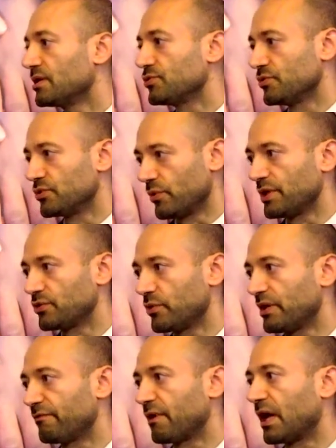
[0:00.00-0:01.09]
to twenty
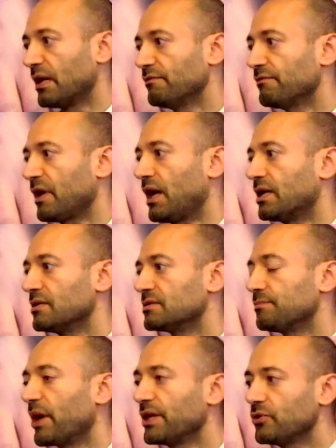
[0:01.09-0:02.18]
twenty-five,
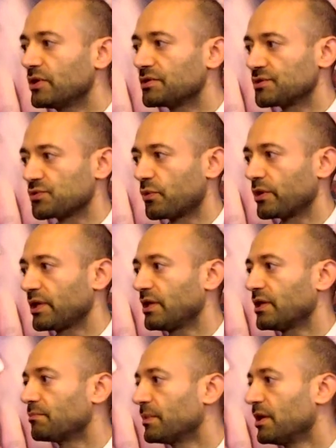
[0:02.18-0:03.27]
and my unit is working
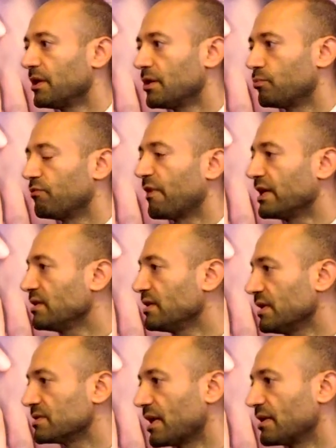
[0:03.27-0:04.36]
in providing the
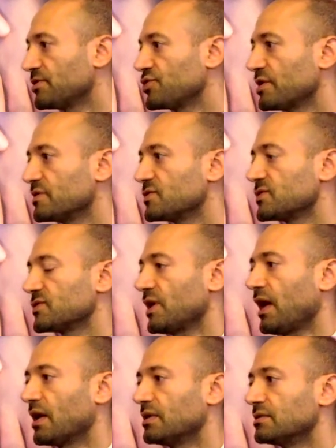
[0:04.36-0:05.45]
intelligence
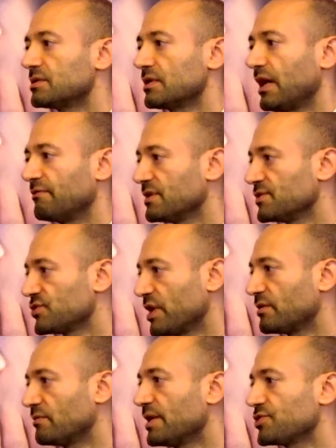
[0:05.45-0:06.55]
and evidence
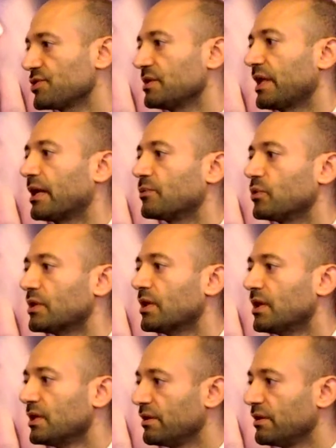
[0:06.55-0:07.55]
generation that will